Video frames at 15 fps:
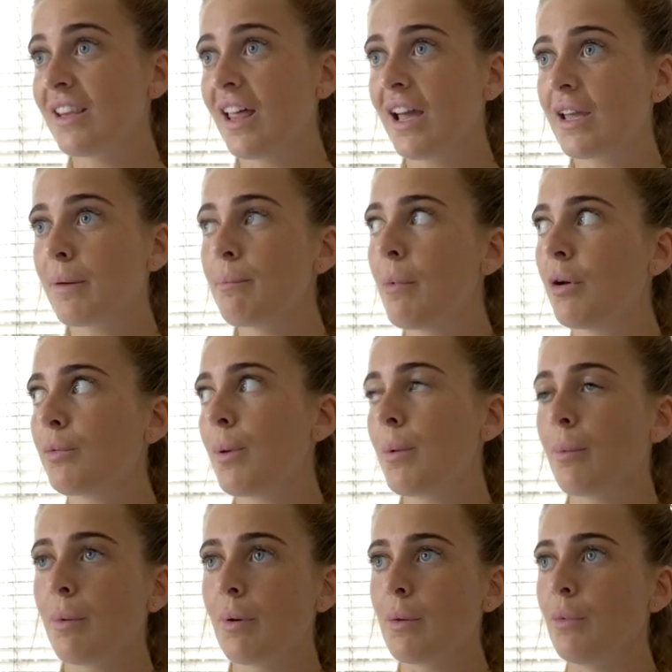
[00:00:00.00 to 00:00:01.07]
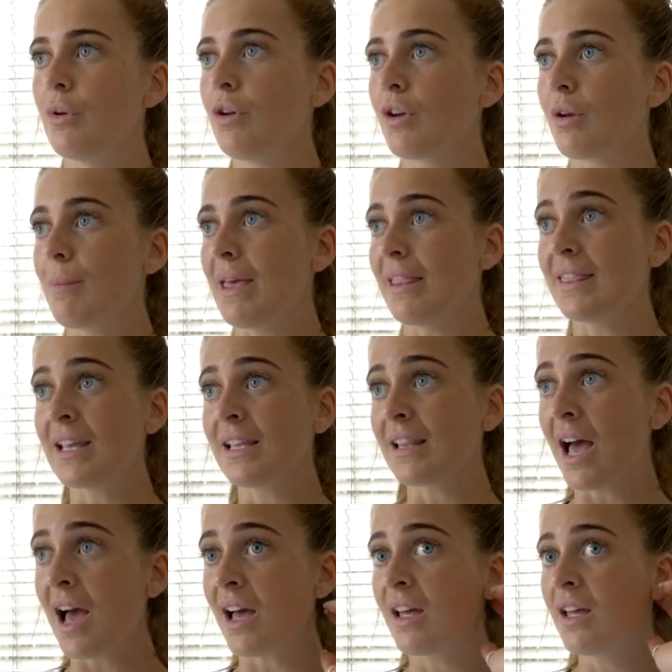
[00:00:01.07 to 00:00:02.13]
Like, most people probably wouldn't look at me and think
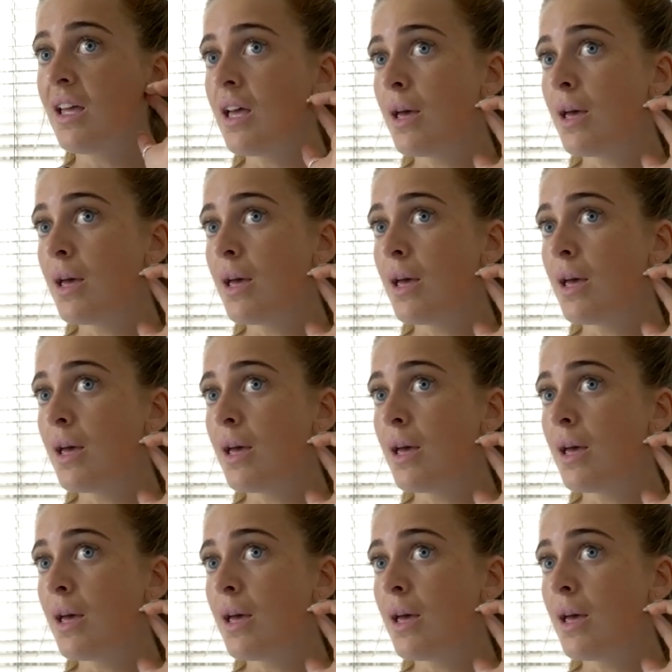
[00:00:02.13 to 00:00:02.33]
that,